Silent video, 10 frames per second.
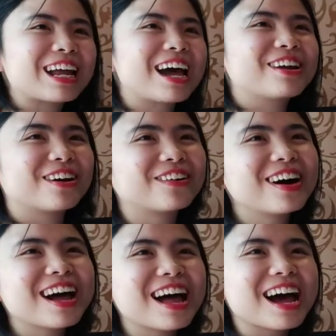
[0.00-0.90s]
I know.
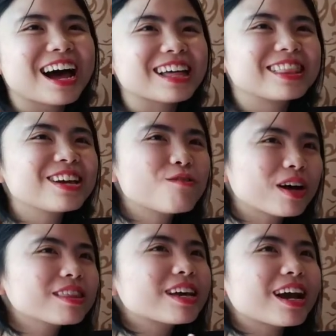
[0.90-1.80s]
I think
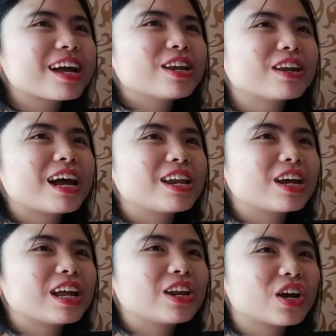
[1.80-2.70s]
one thing
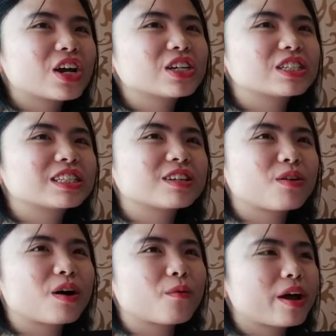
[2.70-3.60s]
I learned
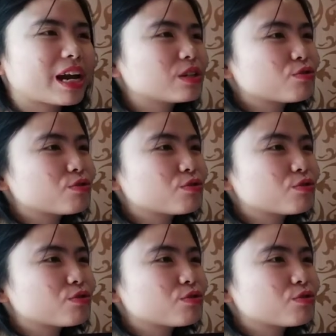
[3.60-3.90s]
when I